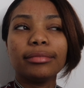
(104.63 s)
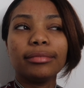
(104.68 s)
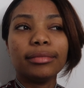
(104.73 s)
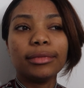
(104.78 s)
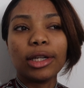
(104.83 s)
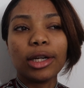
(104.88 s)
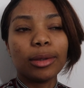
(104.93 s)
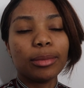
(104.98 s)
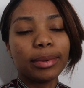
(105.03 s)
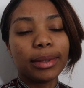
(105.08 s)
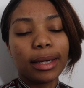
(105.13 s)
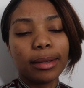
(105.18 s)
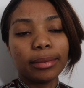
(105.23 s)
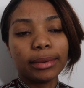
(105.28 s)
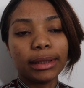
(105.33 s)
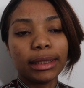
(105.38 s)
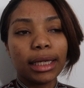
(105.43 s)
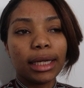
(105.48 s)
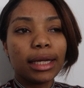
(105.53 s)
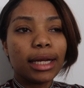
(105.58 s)
No,
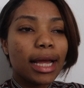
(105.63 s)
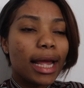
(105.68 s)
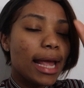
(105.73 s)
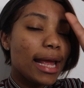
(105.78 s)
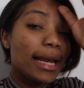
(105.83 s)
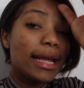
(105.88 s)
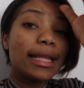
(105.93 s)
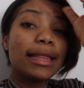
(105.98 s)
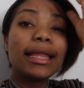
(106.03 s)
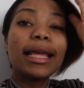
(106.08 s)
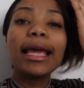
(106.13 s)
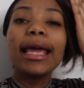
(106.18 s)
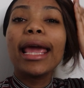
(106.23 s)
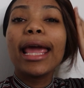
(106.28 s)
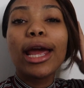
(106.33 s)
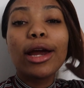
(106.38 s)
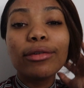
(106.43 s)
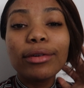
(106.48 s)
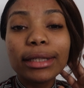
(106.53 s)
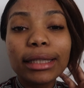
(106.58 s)
probably not. Anything
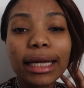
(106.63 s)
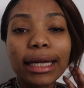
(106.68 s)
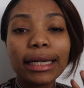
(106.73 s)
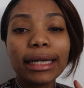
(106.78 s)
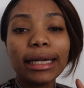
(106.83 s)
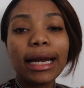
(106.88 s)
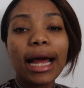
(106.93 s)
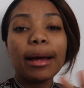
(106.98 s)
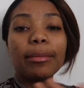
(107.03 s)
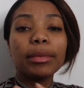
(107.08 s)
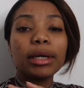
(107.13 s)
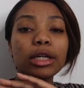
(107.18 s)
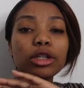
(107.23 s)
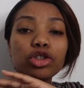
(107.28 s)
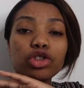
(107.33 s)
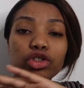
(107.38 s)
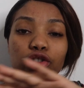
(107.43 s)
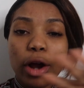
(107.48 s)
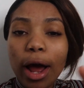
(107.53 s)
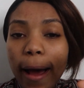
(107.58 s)
hair related, I'm gonna
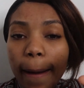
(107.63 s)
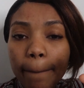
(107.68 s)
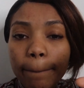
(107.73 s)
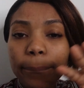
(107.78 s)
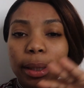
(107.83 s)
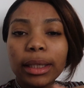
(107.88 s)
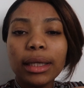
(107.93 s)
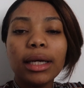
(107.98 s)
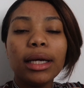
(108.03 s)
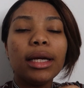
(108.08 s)
drop